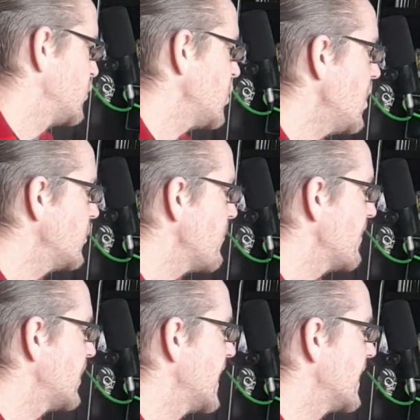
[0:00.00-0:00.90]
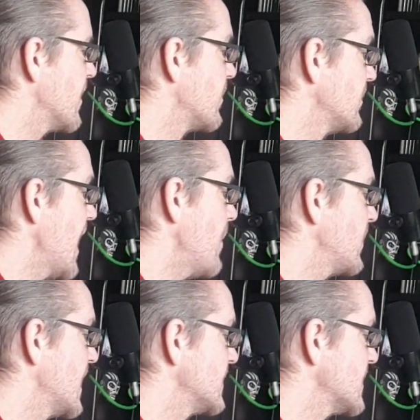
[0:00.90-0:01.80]
John the Revelator,
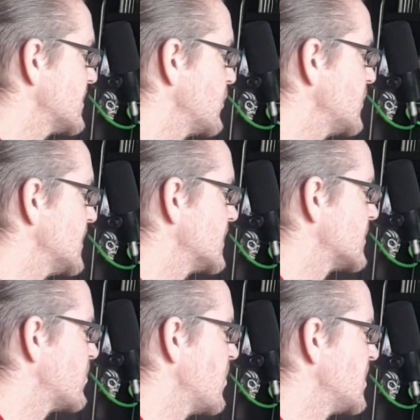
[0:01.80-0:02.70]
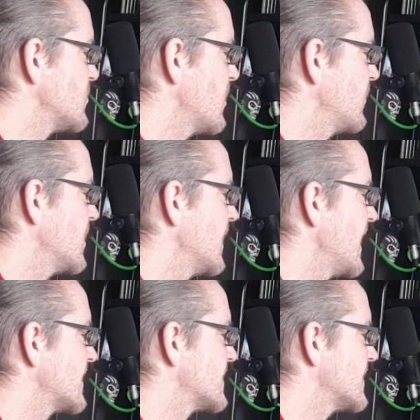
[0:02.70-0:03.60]
Happy Days, that's a nice little surprise. What have we got
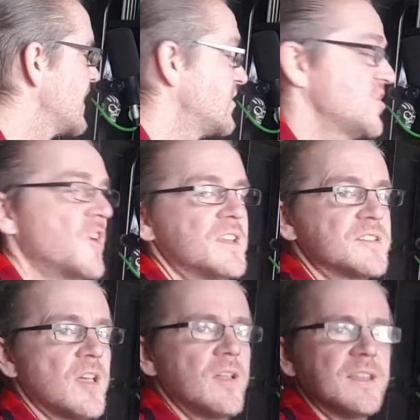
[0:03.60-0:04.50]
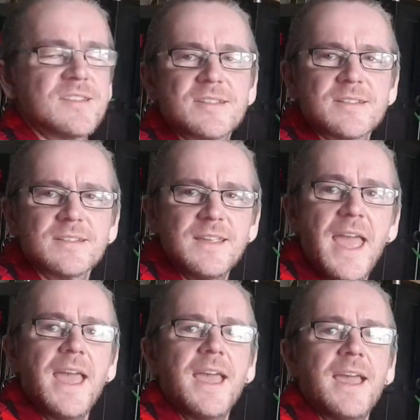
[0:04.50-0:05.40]
next? Enjoy the Silence.
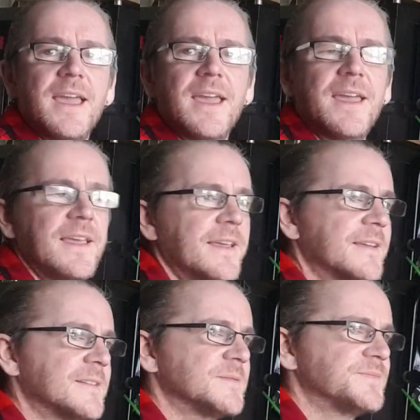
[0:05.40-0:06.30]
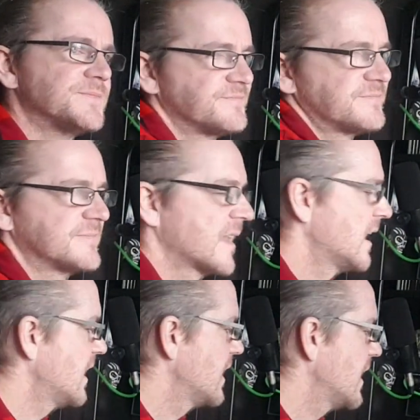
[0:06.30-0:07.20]
Yay.
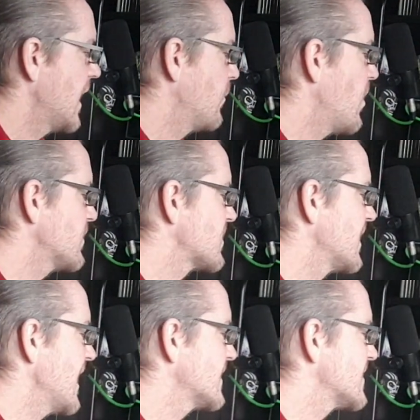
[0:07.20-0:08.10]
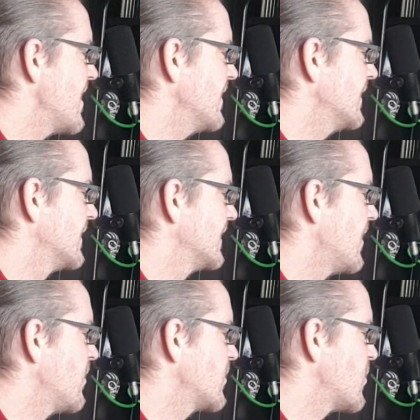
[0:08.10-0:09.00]
And what's the next song?
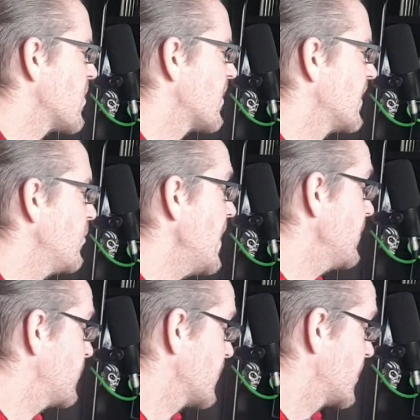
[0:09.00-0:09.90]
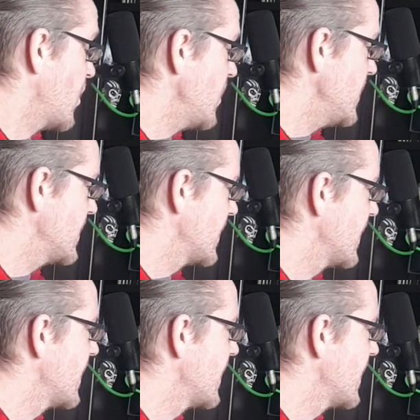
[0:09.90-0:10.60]
Encore. Waiting for the Night.